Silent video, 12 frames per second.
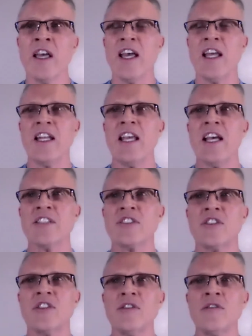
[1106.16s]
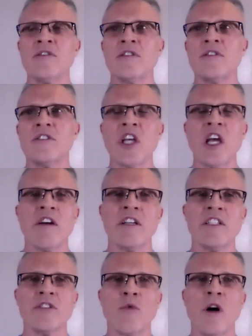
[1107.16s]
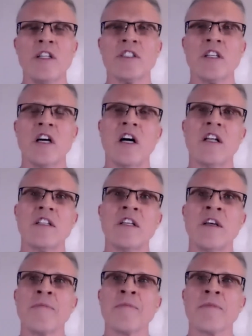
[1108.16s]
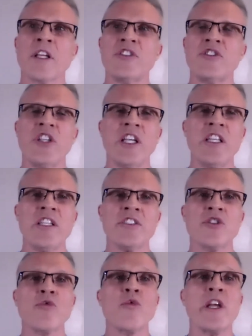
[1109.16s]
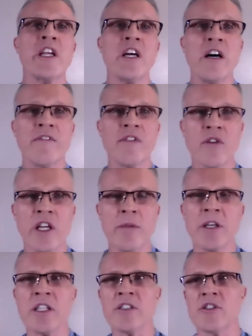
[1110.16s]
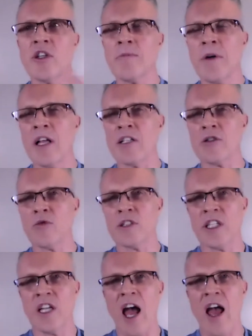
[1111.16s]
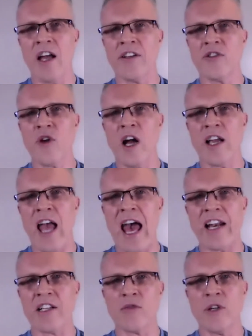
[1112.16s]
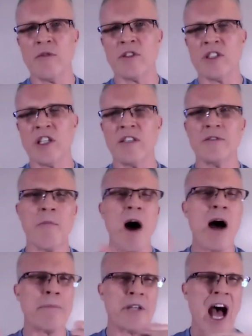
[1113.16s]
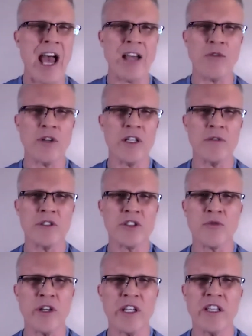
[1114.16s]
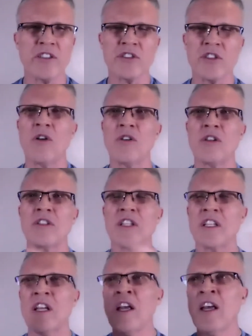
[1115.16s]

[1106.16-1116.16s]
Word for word: And he has two charities. One is called genius recovery because Joe Polish was an, a drug addict when he was young. Know, his mom died when he was three years old, and